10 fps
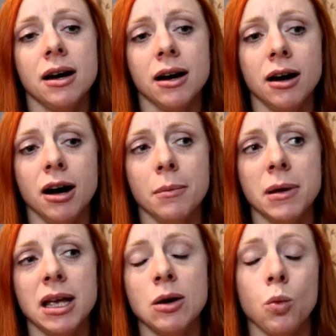
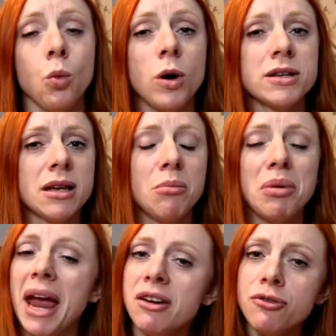Um, it wasn't
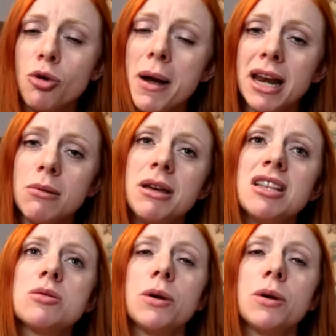painful by any means,